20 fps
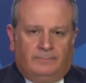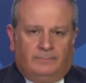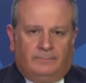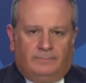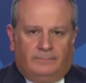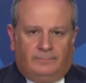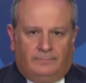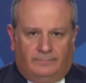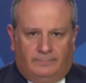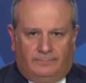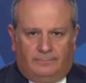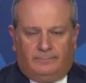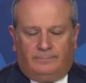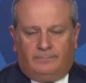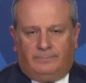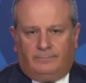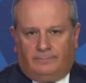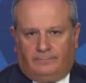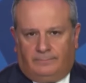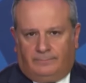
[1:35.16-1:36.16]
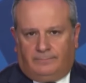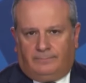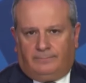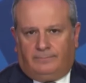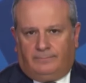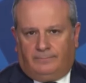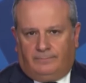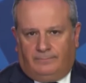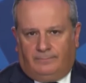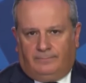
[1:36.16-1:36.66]

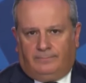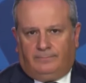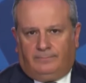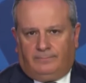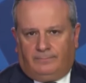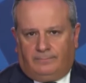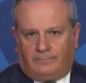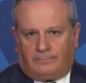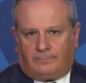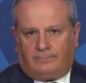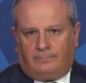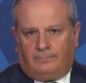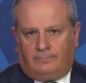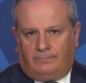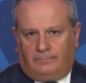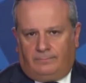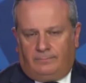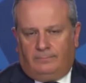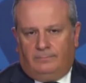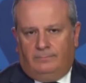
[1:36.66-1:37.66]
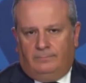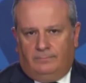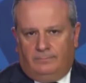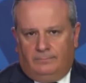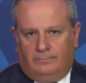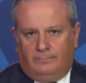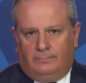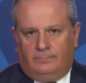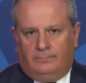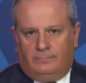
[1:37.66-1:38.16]

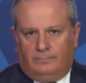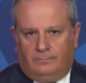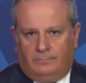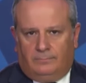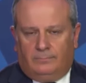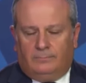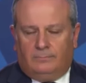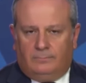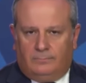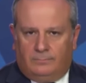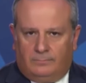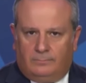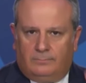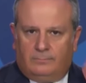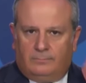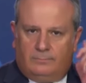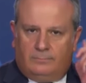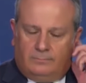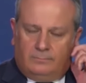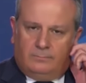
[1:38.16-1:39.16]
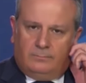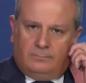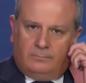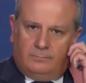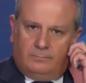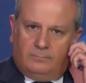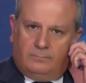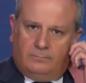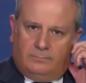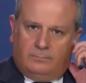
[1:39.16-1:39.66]

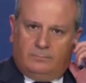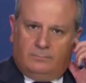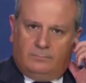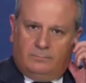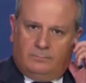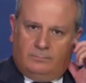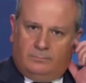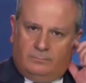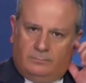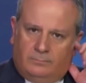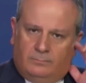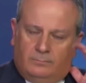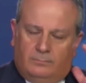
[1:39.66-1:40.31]
(not speaking)